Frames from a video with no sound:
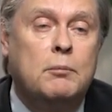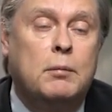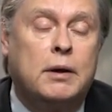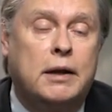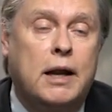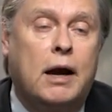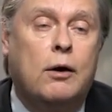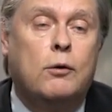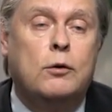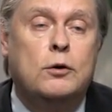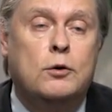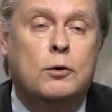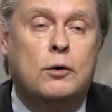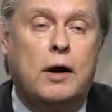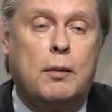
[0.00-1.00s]
But now
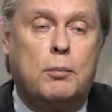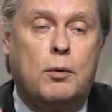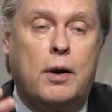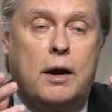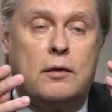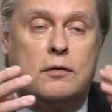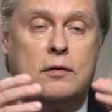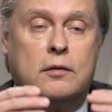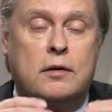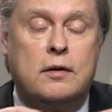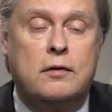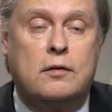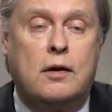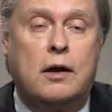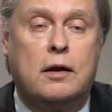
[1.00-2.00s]
your apparatus is
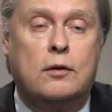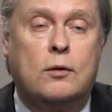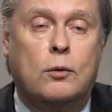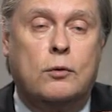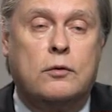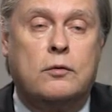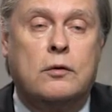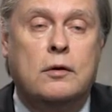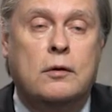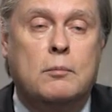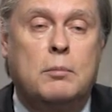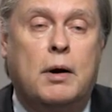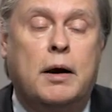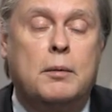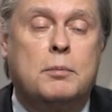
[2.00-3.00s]
inside those
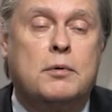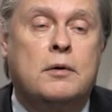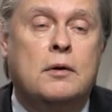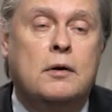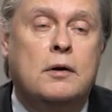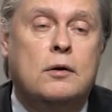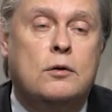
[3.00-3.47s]
pipes